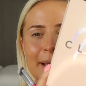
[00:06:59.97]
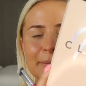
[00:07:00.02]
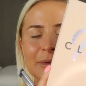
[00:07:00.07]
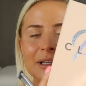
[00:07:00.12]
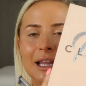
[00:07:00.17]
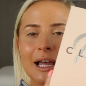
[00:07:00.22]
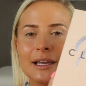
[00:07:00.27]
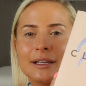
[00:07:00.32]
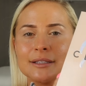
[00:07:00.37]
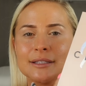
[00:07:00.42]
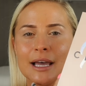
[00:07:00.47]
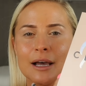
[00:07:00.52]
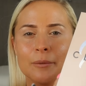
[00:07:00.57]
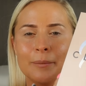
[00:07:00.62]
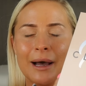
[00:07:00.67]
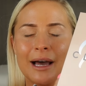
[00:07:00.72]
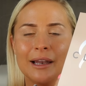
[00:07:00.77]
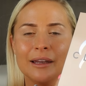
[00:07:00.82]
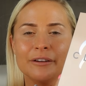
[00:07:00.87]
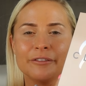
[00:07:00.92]
Clientele
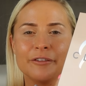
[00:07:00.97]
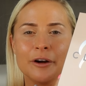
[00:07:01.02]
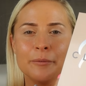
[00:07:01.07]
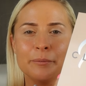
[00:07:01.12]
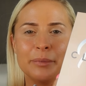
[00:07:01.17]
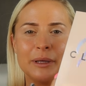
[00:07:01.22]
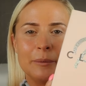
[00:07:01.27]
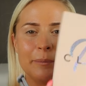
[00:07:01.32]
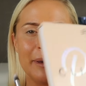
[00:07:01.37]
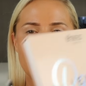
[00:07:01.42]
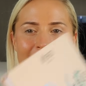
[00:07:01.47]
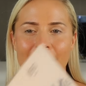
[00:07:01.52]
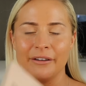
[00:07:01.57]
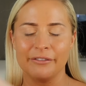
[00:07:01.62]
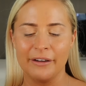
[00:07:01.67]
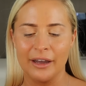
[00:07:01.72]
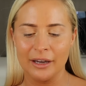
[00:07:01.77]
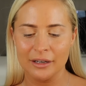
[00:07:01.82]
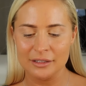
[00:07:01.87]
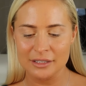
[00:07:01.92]
palette from Be
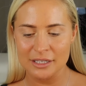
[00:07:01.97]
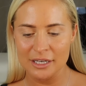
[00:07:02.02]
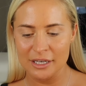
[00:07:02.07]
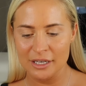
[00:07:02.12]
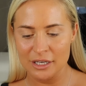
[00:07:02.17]
Perfect.